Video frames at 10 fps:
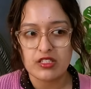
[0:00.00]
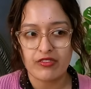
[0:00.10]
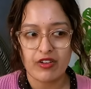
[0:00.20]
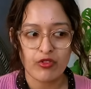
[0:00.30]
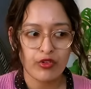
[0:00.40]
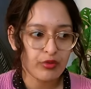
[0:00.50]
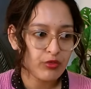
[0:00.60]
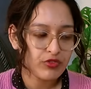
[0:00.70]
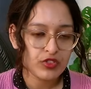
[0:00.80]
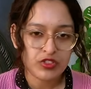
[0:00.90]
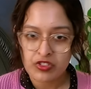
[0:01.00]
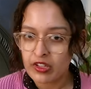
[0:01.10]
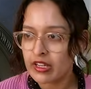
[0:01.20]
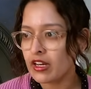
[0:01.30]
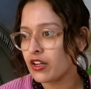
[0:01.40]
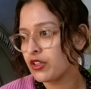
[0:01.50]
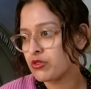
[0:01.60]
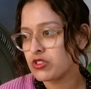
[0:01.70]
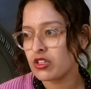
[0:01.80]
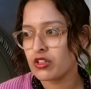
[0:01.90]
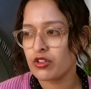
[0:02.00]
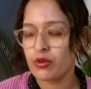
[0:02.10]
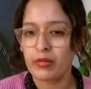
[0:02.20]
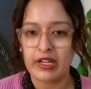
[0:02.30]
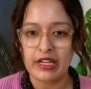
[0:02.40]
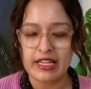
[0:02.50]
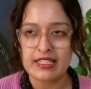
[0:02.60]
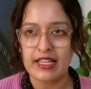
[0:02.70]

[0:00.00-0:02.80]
if I want to move to Australia, New Zealand, or Middle East.